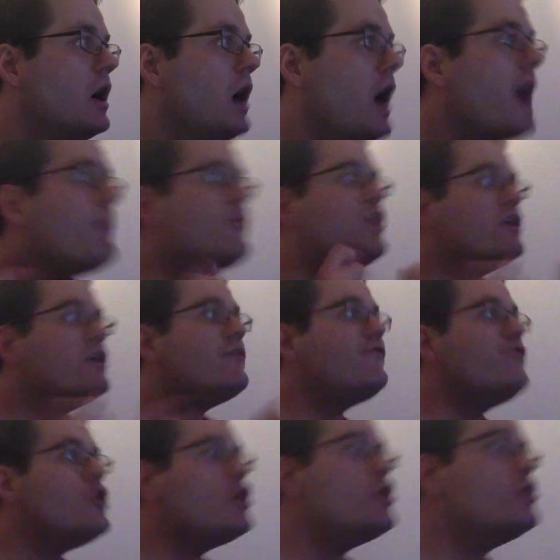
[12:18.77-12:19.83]
I'm
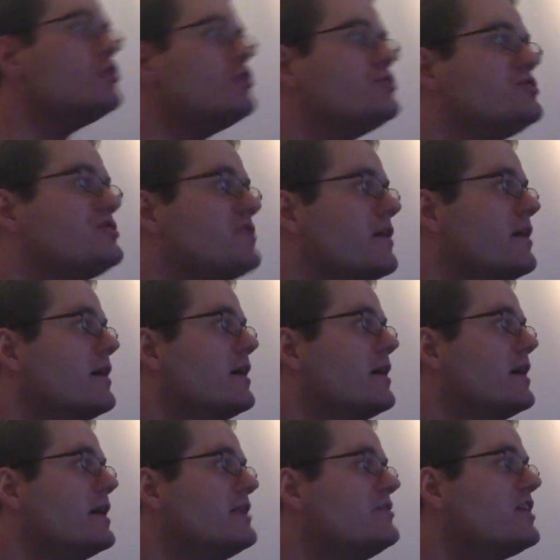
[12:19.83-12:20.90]
confused.
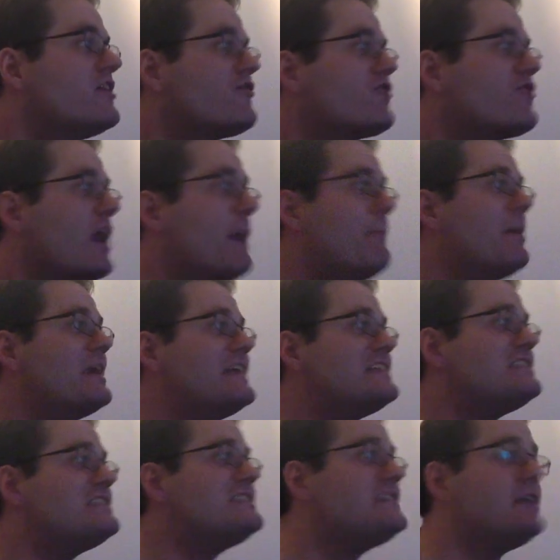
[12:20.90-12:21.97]
Did somebody
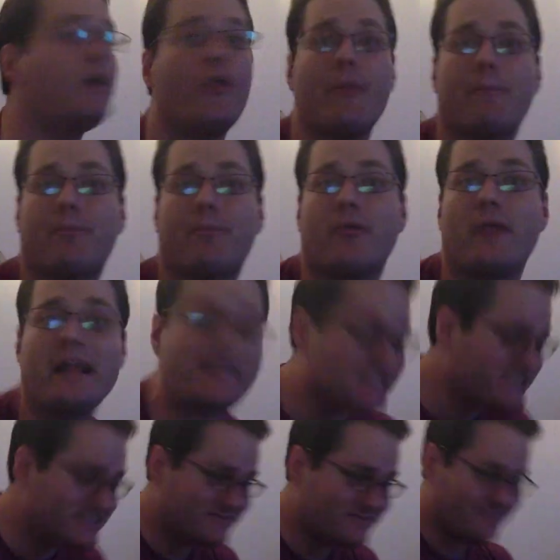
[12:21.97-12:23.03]
steal the prince?